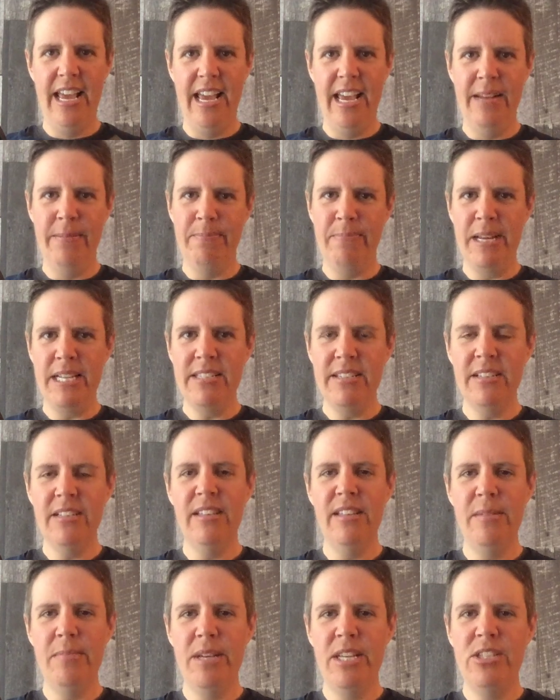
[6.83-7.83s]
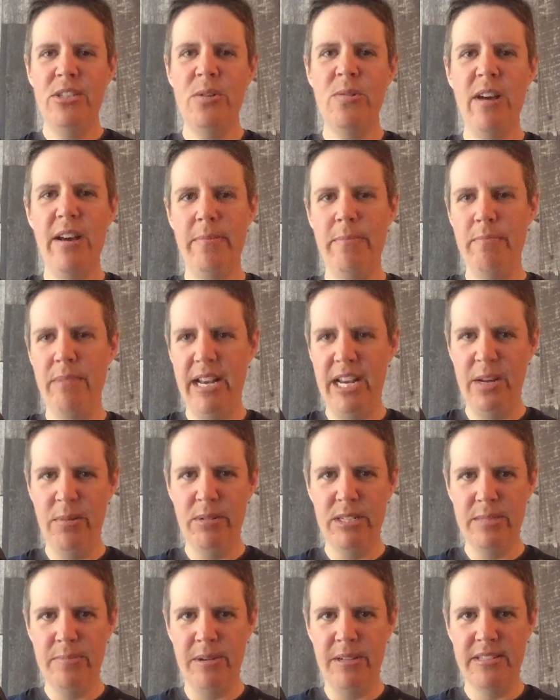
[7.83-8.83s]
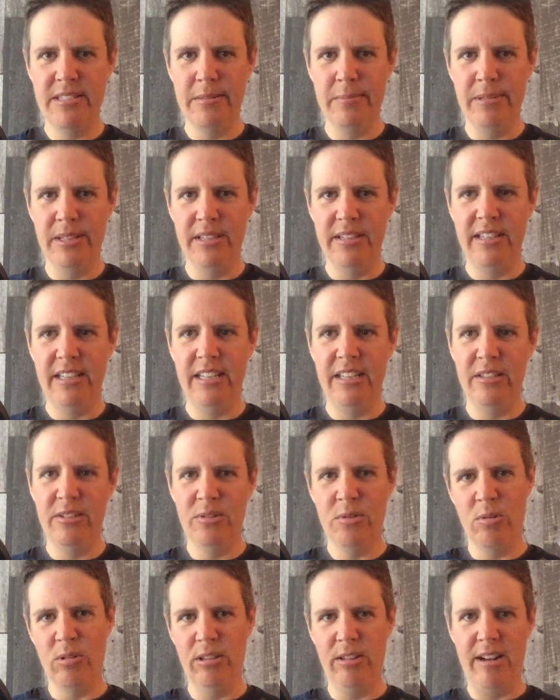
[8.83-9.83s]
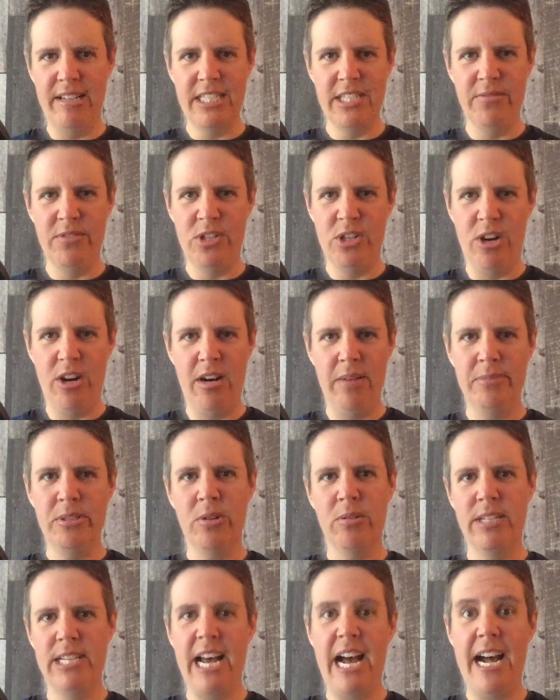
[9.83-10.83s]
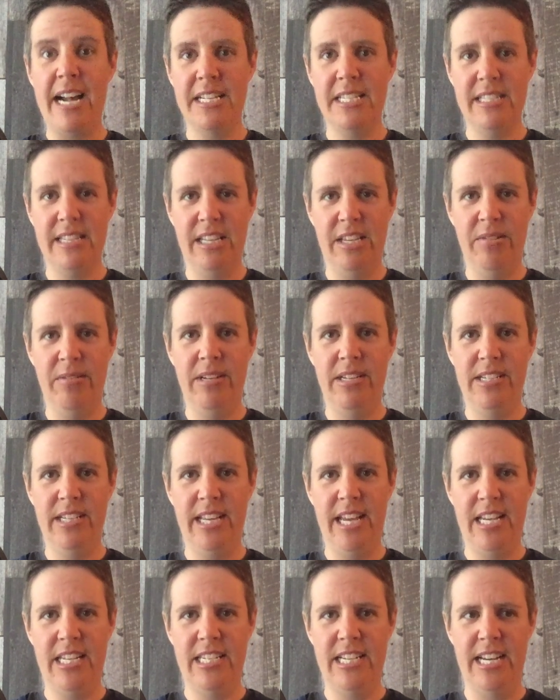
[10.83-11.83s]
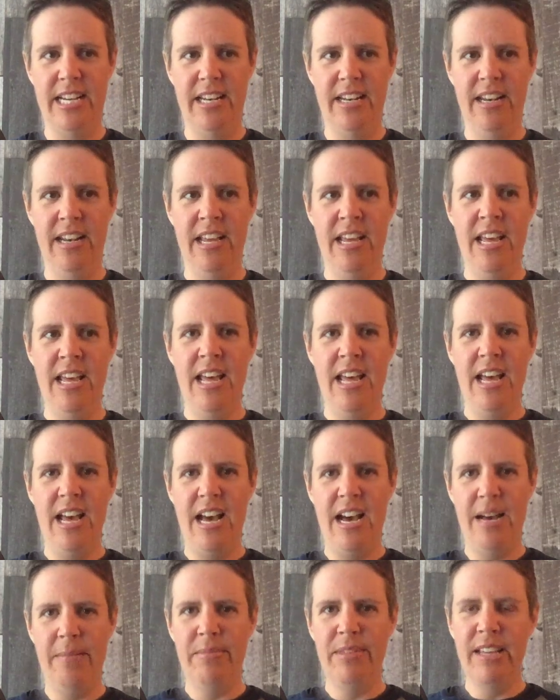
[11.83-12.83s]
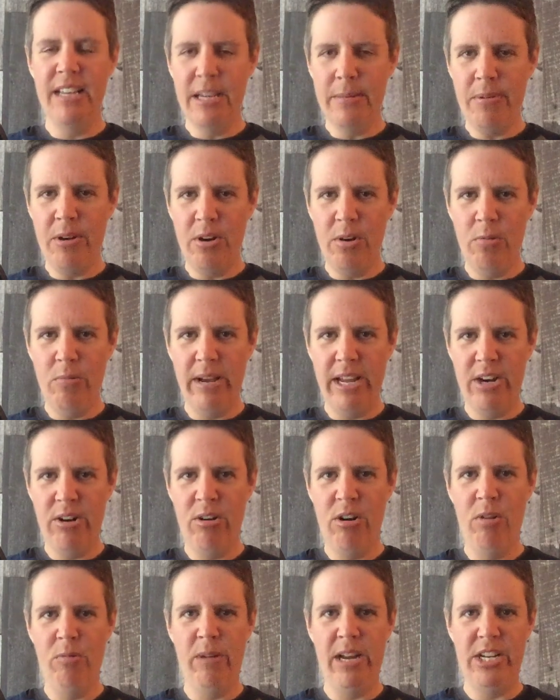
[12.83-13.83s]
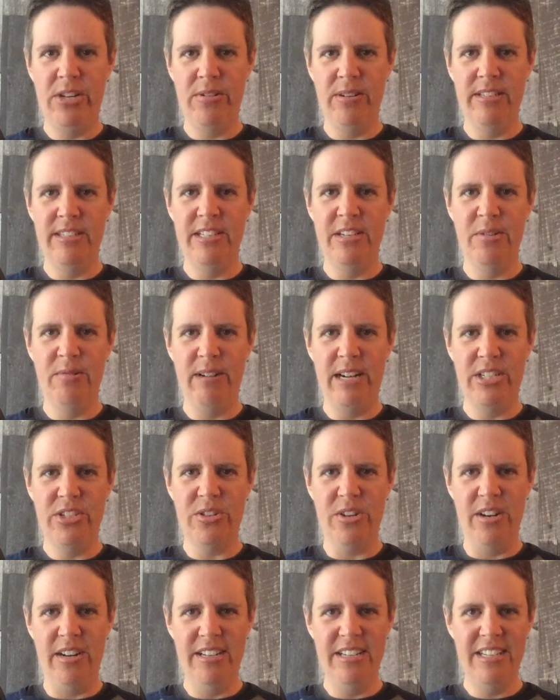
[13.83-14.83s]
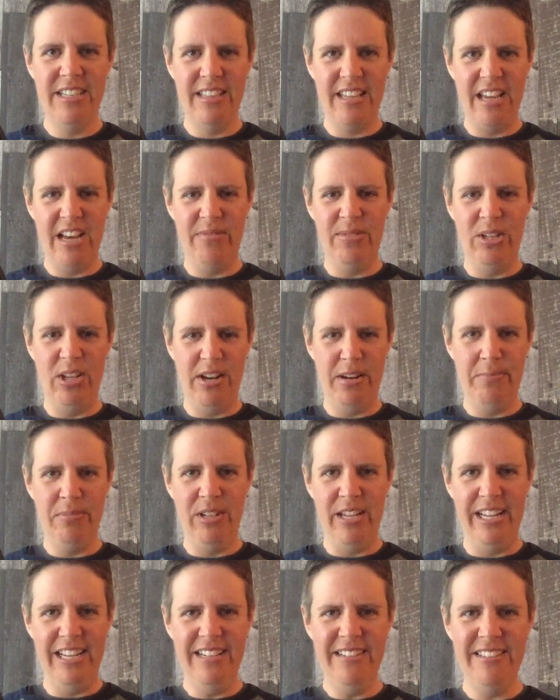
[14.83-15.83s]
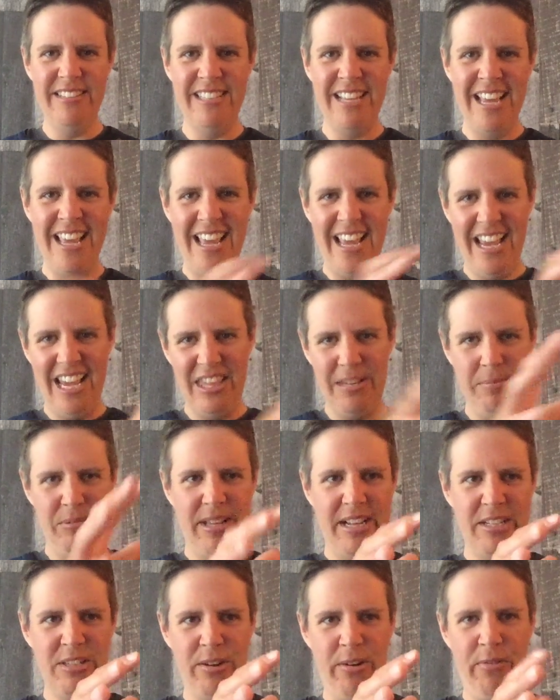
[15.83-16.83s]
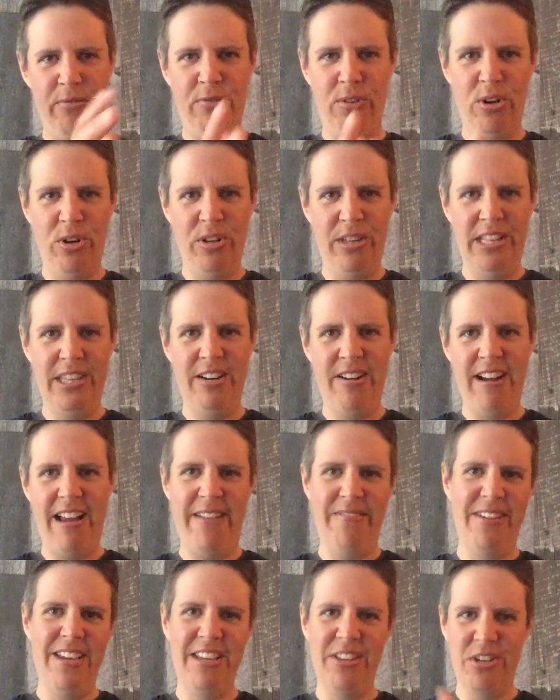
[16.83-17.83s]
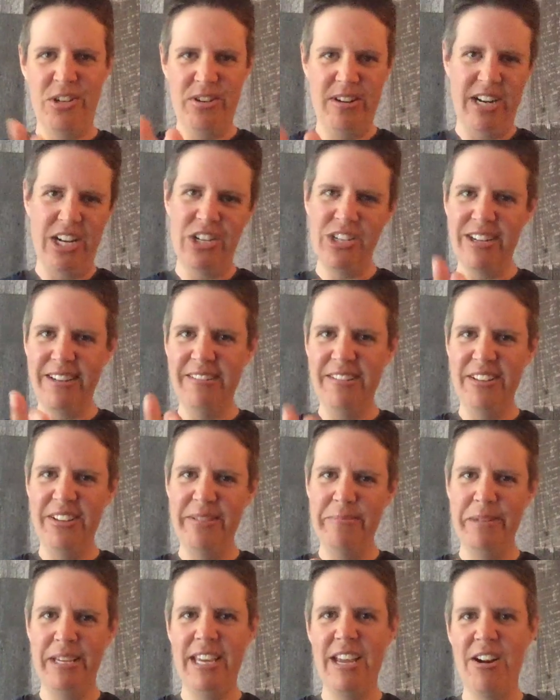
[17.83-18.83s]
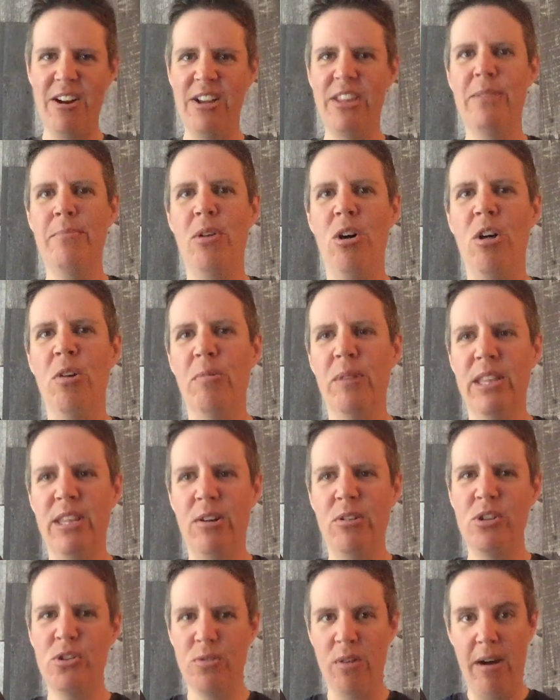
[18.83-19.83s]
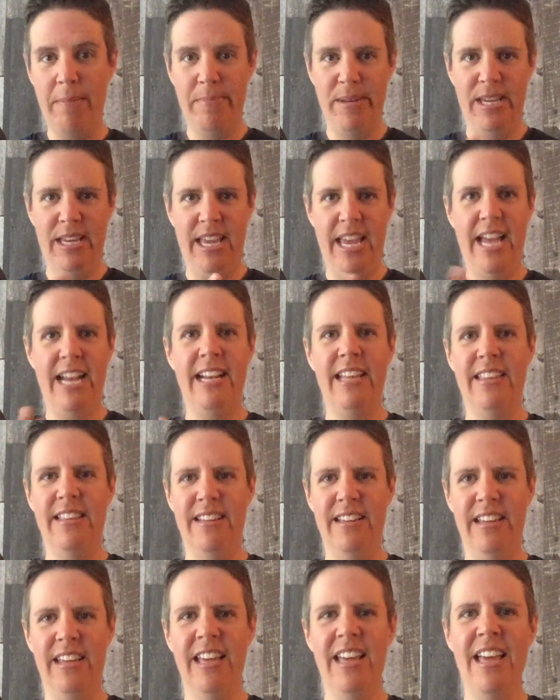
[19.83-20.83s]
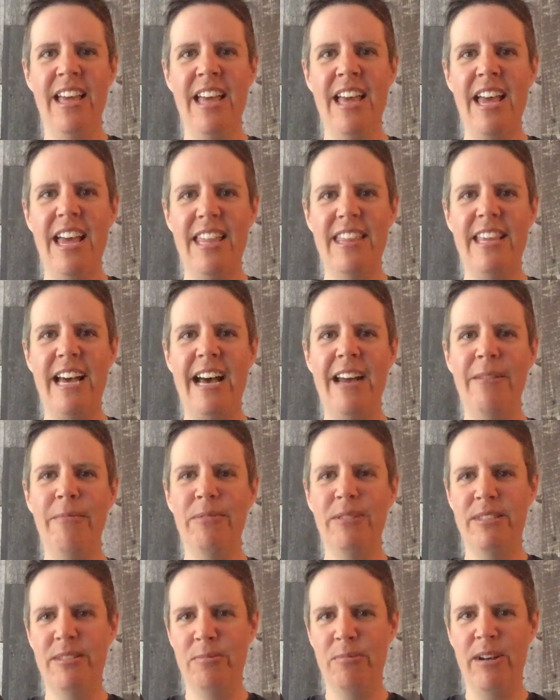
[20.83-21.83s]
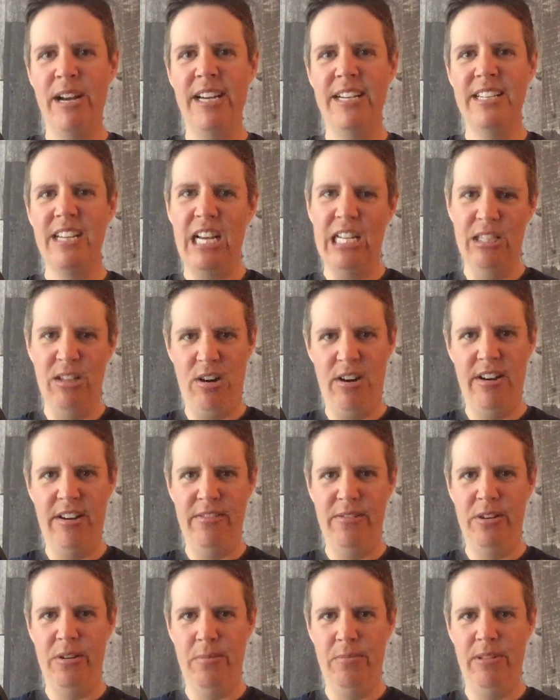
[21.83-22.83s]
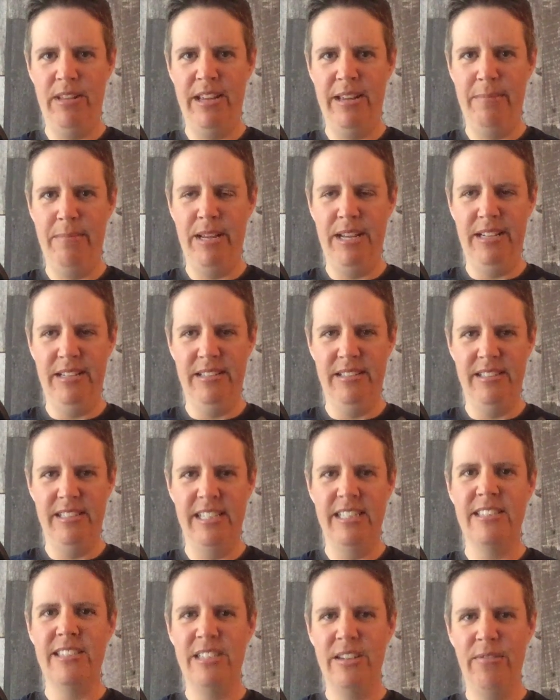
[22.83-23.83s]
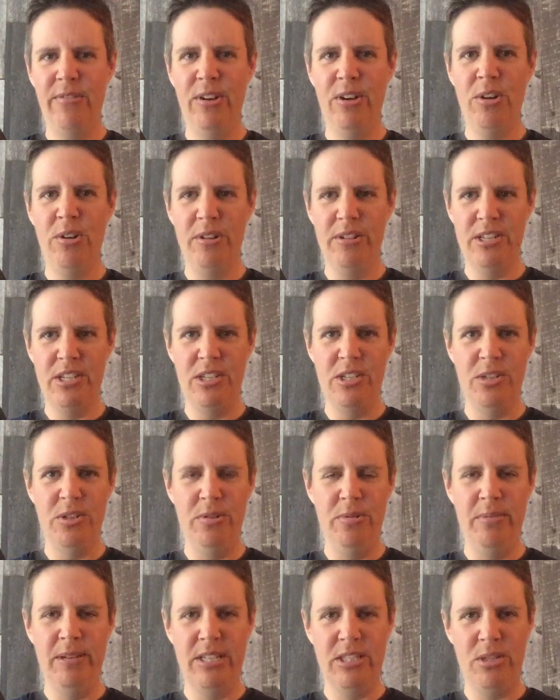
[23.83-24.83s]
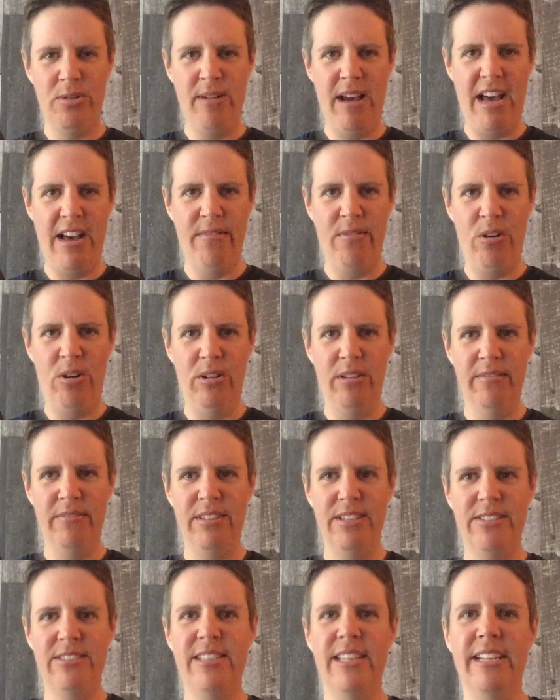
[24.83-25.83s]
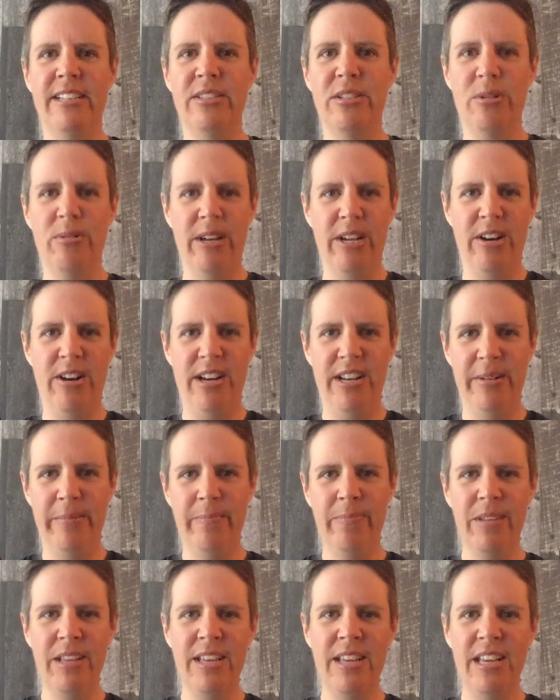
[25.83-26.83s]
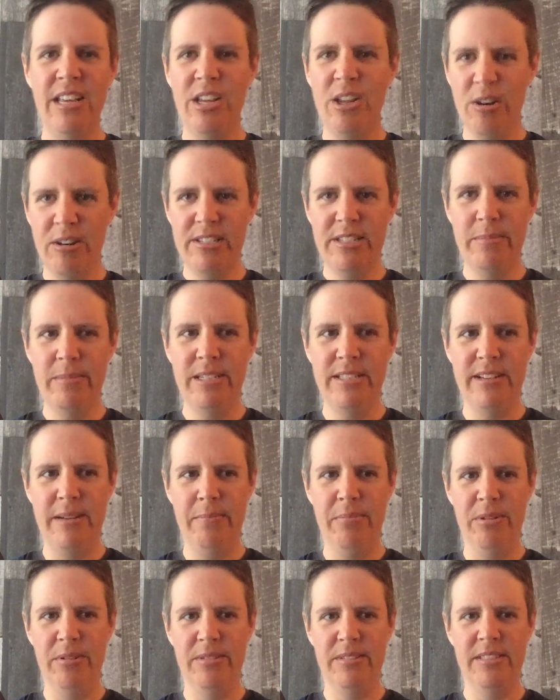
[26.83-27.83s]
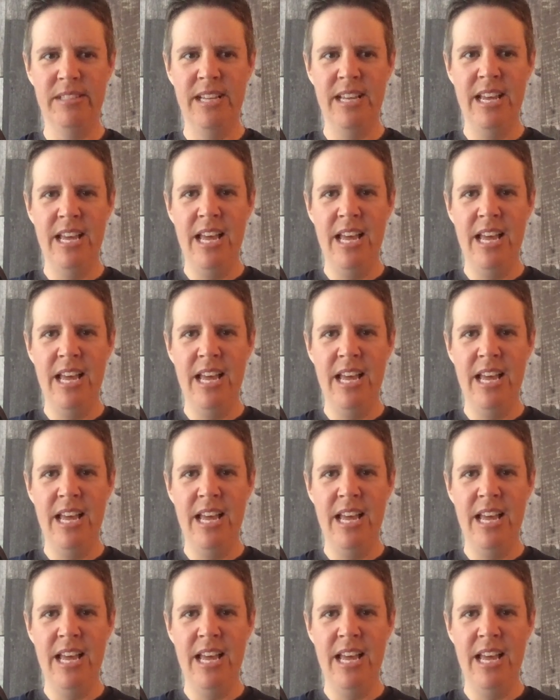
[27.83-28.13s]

It basically means you have many responsibilities or lots of jobs or tasks that you need to get done. Um, think about a waiter or waitress in a restaurant. They have a lot of plates and the plates are full and they're heavy and they're trying to juggle them and carry them all without dropping anything. That's what a lot on your plate means. It's difficult to do because you have all of these things going on. Here are some examples.